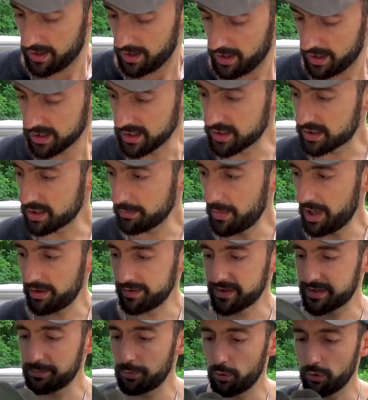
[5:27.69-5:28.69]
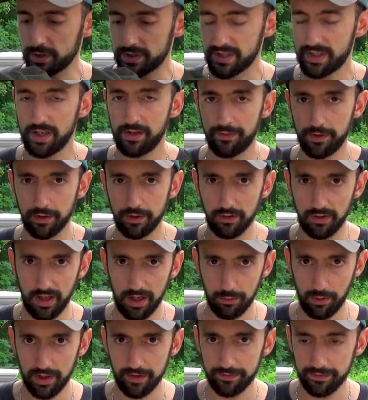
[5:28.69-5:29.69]
an Eastern Mountain Sports very
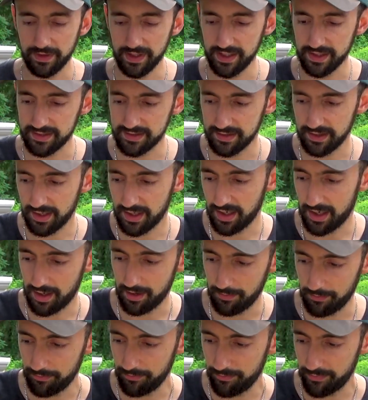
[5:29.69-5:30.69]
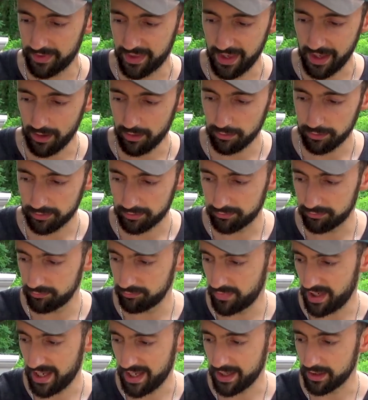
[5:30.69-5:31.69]
lightweight fleece, that'll
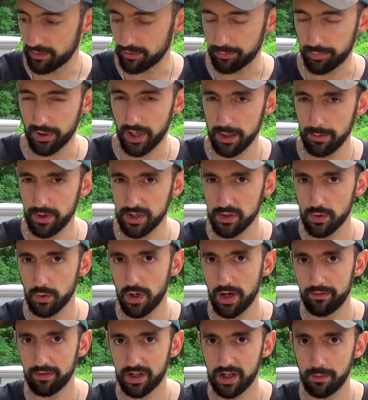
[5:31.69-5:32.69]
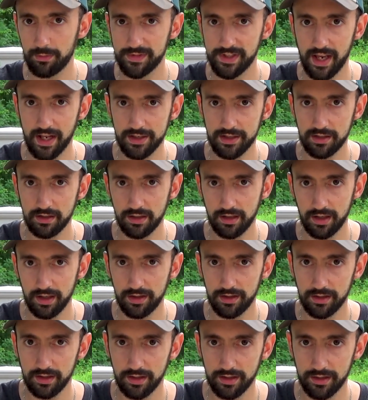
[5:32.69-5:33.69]
handle pretty much whatever comes at you
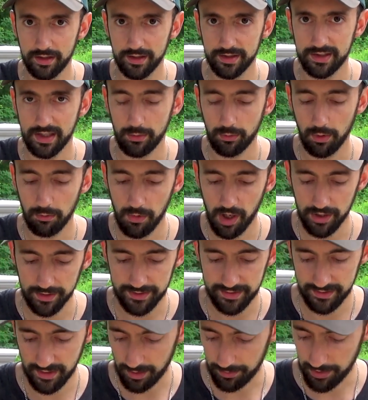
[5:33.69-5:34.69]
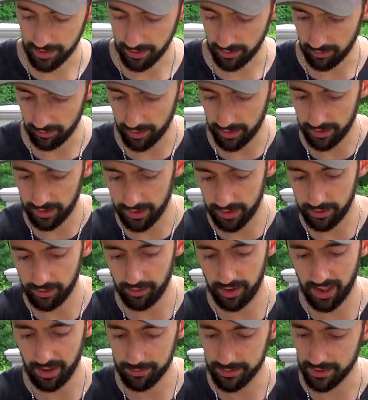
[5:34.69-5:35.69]
in the summer months up here in New
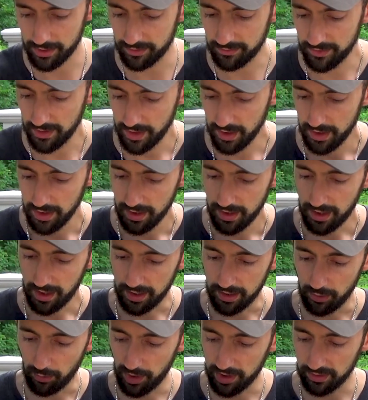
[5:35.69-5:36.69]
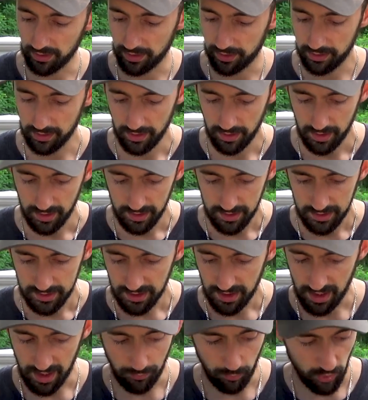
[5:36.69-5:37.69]
Hampshire and New England.
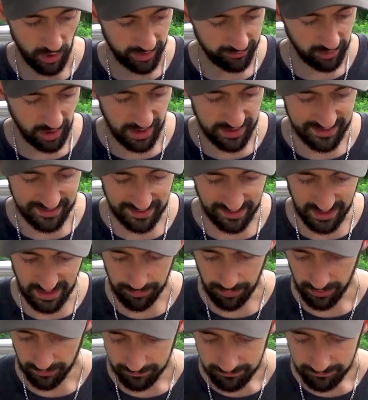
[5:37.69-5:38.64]
Whenever I sleep,